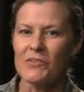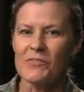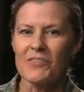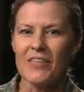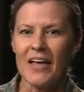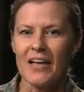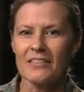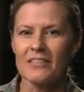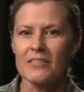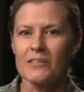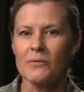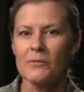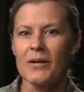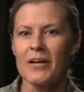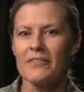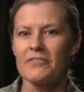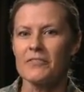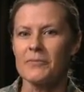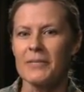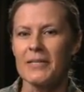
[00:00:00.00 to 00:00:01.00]
that's the
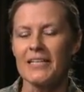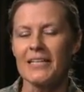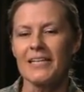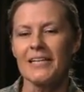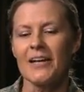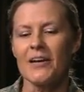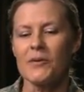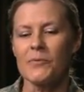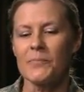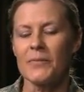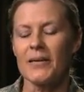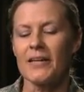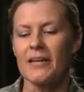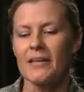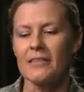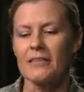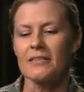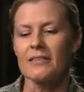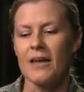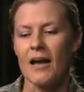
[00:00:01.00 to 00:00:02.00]
way for me to go. But
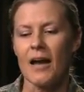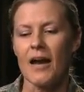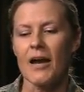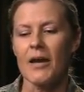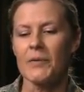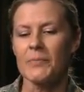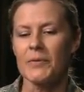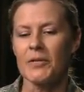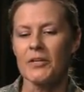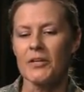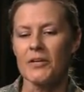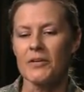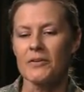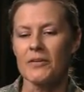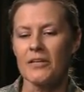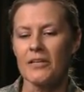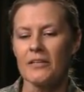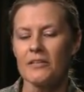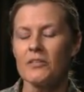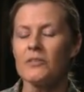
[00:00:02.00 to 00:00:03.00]
at the time, you know,
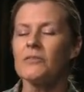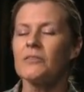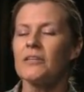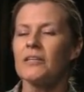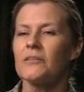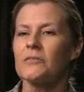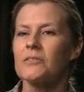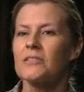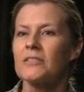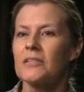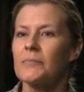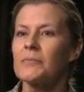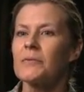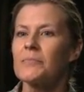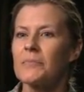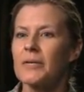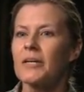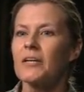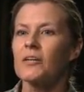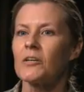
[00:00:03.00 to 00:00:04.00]
he knew there was
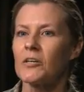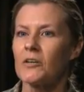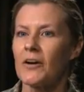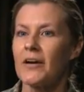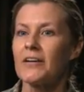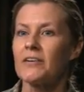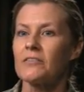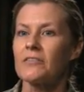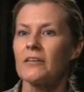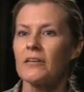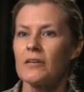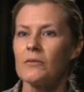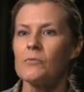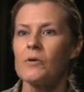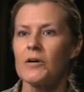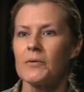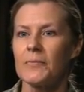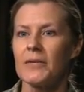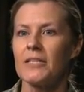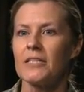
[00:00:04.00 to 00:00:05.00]
something bigger and greater that he
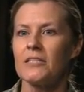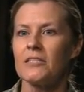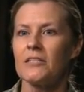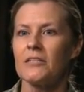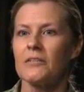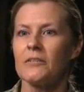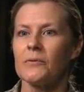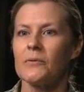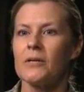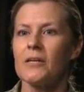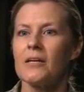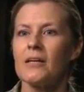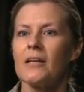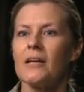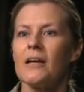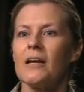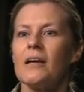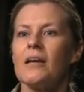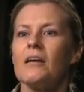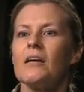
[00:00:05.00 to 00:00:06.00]
wanted me to do.
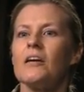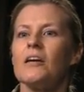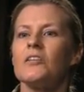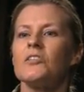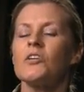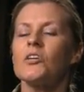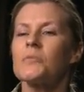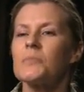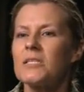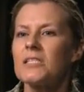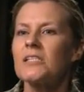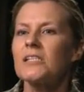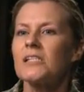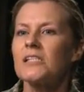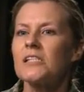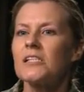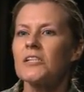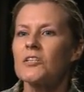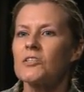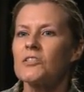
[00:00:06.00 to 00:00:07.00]
It took me
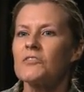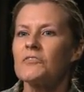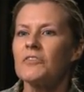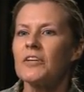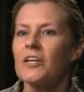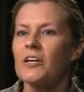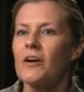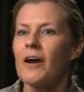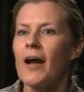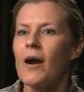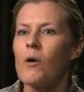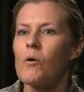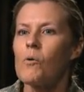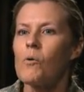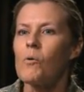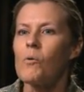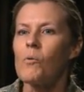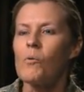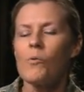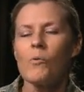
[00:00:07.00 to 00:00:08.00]
6 years to figure out
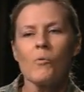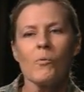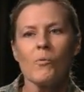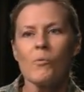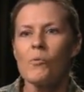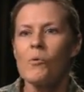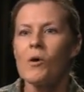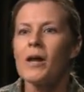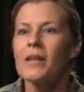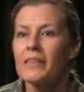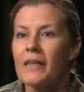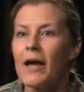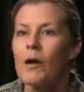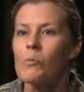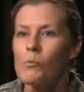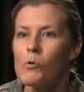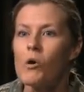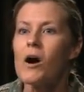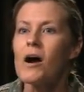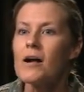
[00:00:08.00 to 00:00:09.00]
what
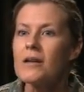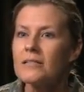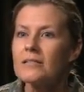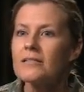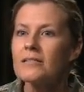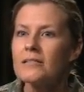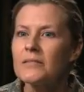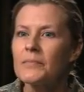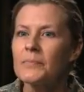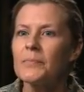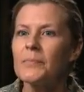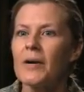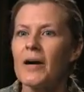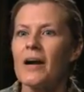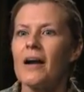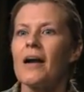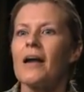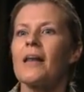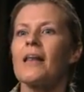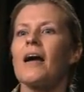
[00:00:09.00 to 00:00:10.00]
that was,
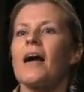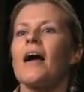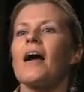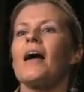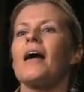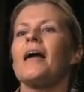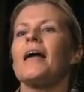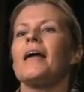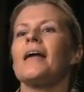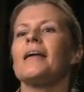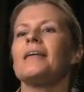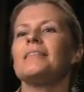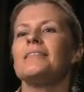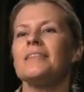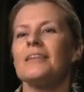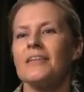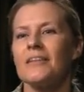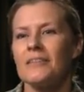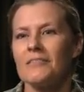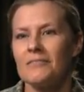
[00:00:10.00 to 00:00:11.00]
but I
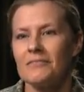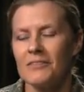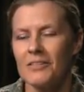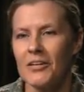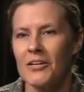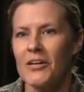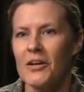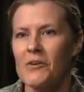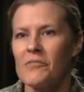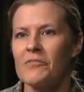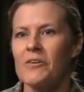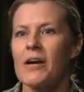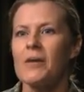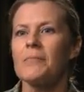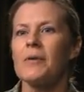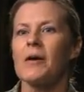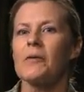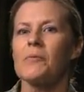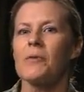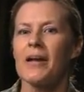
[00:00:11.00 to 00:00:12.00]
did, you know, find
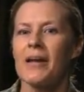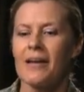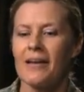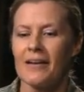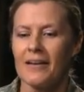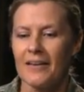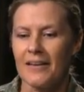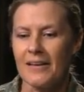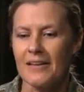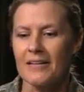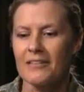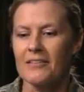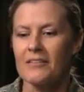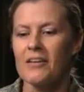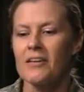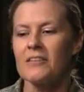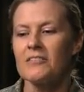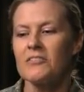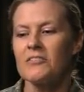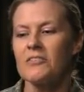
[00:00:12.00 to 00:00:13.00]
my way again
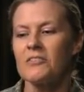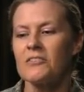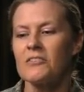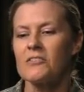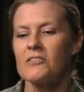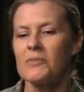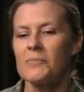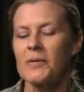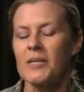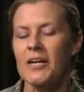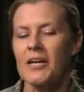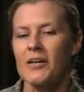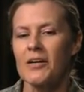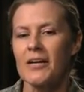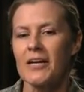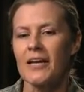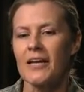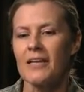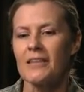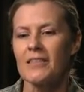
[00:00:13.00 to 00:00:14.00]
into the
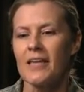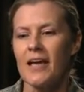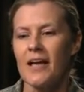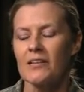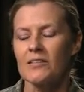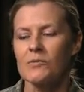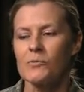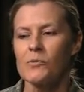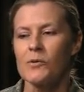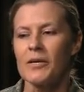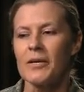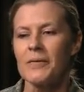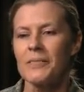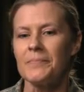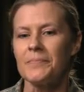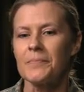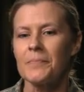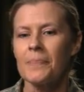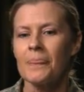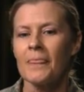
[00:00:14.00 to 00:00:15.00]
seminary, and that's when